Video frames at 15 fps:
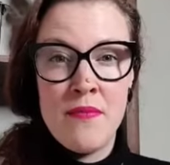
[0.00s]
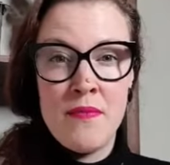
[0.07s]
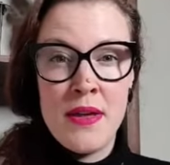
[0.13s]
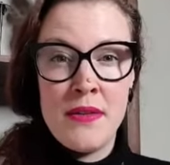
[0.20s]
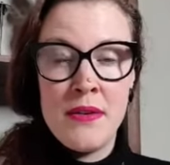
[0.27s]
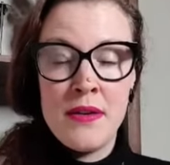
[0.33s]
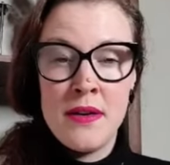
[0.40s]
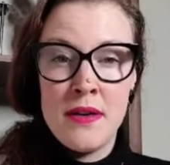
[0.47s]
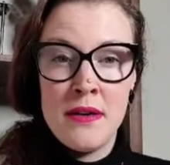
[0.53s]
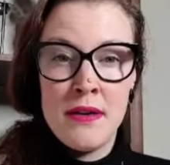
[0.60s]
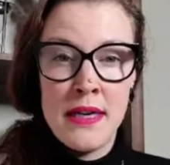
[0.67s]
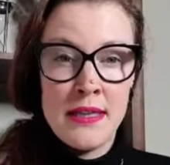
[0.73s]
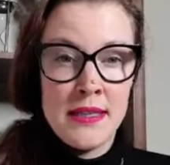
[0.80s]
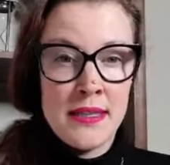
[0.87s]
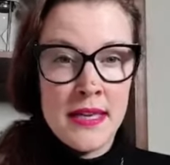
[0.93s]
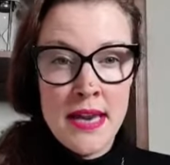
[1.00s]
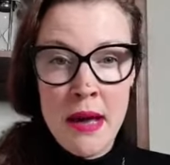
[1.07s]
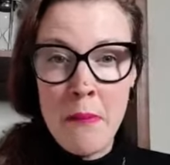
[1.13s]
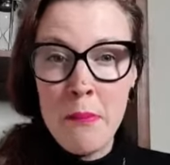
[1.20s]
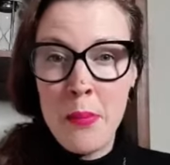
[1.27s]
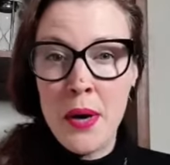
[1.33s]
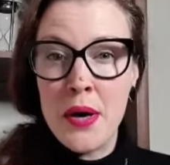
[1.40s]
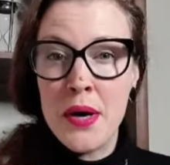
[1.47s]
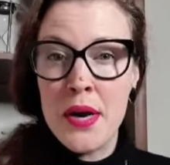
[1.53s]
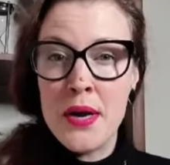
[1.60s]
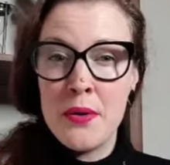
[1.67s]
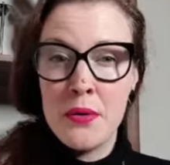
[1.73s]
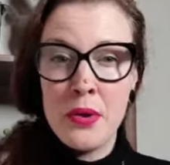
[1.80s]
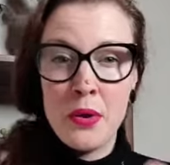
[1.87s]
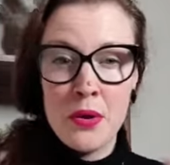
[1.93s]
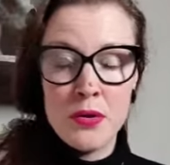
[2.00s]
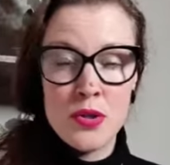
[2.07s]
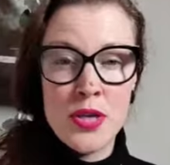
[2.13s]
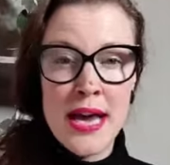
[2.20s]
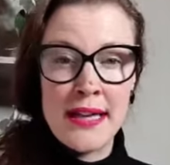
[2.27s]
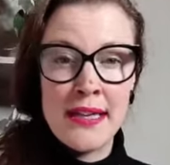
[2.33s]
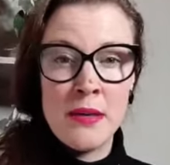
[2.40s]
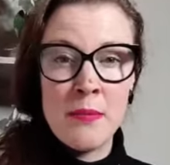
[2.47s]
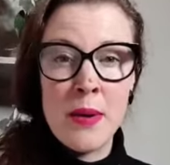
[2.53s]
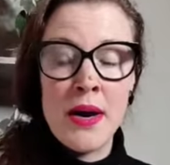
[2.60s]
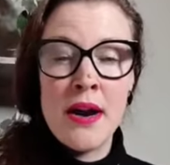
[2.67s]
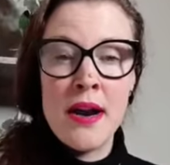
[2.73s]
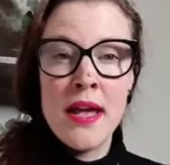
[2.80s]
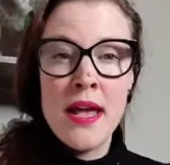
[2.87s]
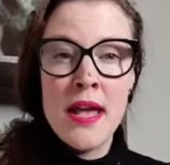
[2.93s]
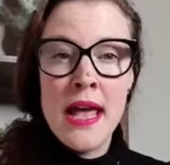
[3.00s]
whether it's the numb part or the contracted part.